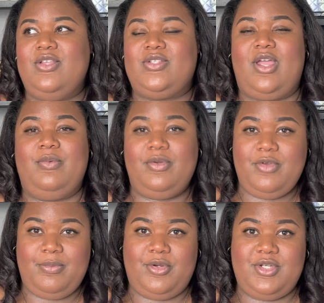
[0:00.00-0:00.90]
So I want to
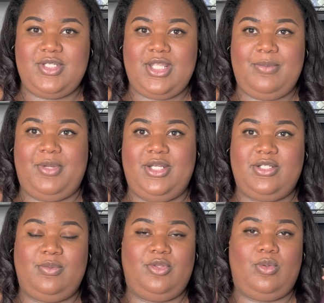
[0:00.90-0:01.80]
repurchase that, but I
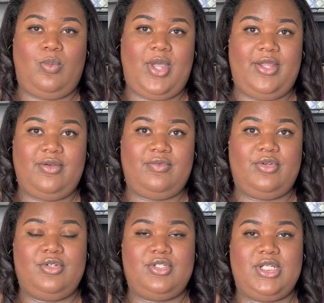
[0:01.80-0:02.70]
just want the wider
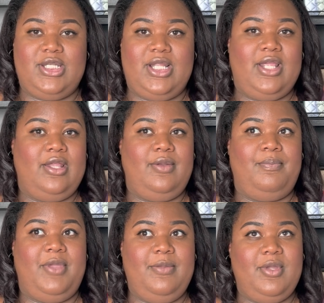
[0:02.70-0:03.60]
version,
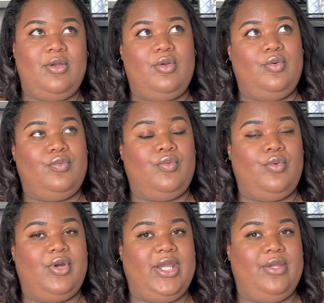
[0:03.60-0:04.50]
and maybe I'll go
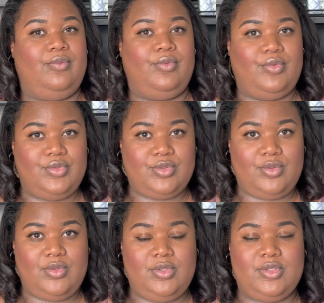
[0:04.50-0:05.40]
for a rose
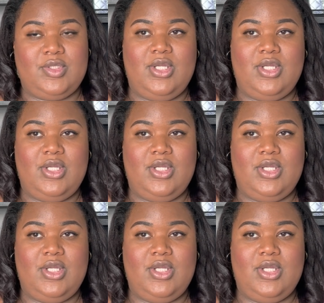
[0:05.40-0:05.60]
gold.